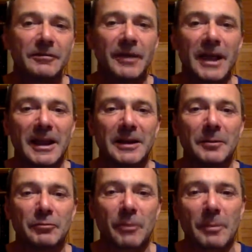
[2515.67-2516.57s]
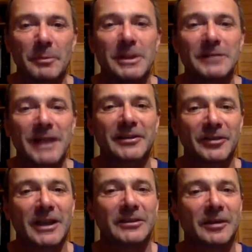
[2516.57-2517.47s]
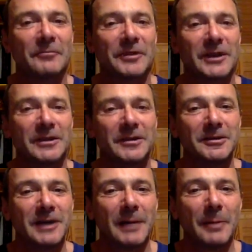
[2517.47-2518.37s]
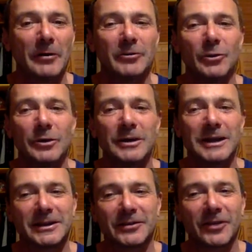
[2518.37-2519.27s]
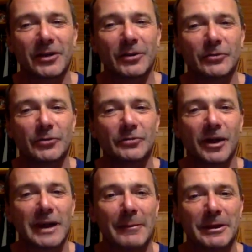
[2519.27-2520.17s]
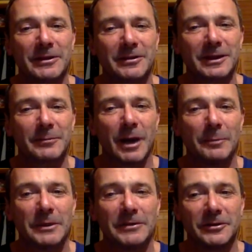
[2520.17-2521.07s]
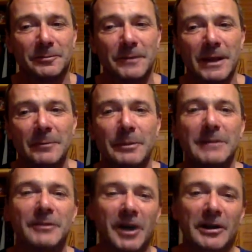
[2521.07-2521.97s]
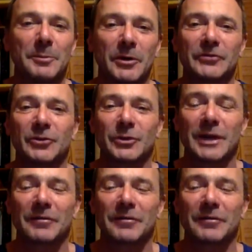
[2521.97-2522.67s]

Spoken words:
then probably that is saying something about your inner psychological dynamic, in my opinion. Being the kind of person who can